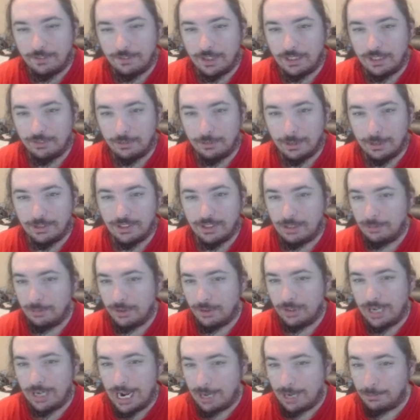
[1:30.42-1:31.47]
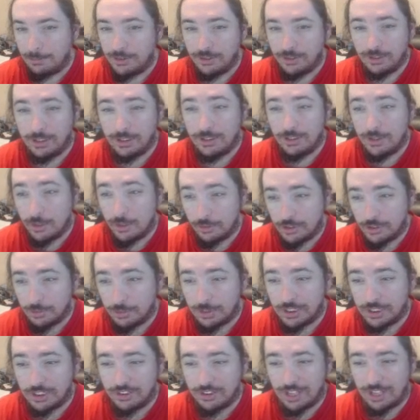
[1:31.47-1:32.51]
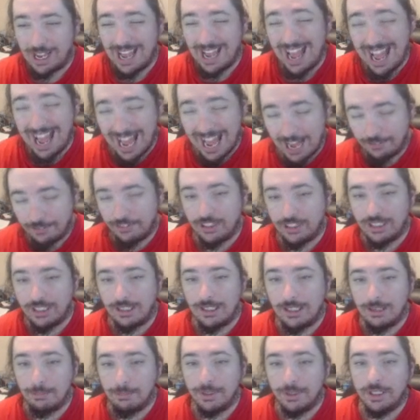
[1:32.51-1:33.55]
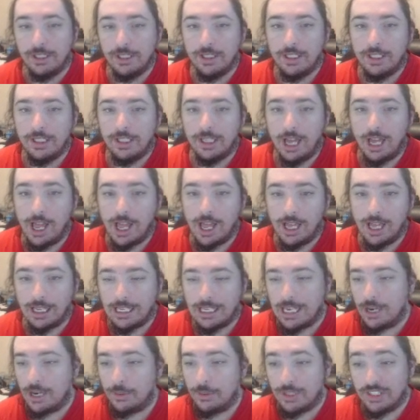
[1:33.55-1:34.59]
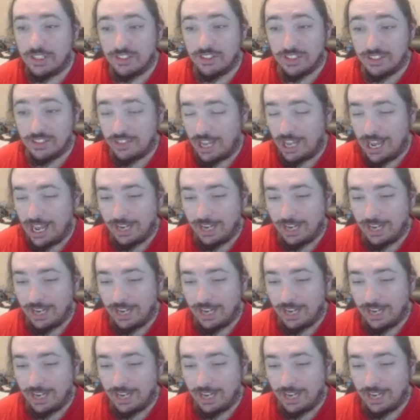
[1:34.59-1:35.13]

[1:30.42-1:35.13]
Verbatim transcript: for my team. There are absolutely no switch-ins. I have to keep uh, intact